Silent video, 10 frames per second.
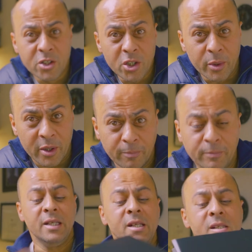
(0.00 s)
two of them.
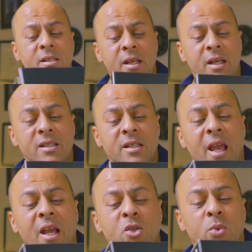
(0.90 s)
This is the
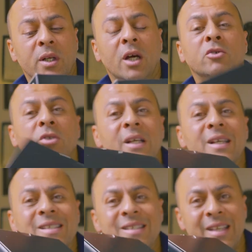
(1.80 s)

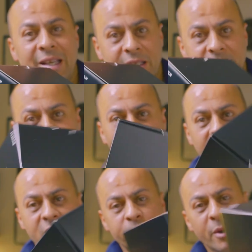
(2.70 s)
X100 6,
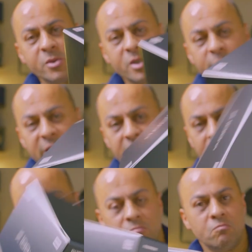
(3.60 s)
and it's supposed to
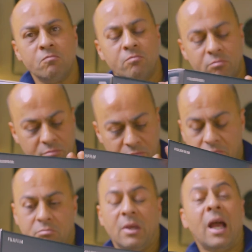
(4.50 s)
be
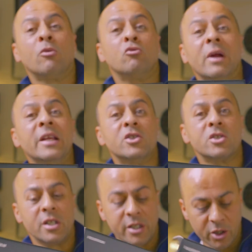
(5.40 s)

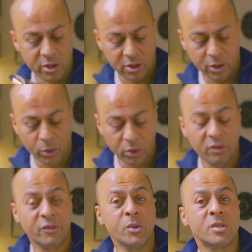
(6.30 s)
outrageously good. All the
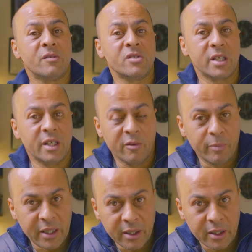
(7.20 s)
reviews I've seen
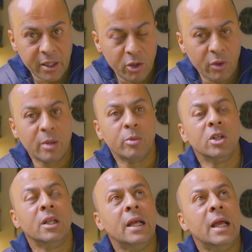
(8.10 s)
have been
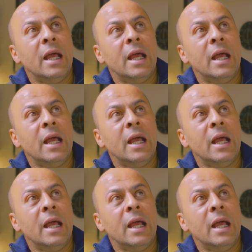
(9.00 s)
incredible,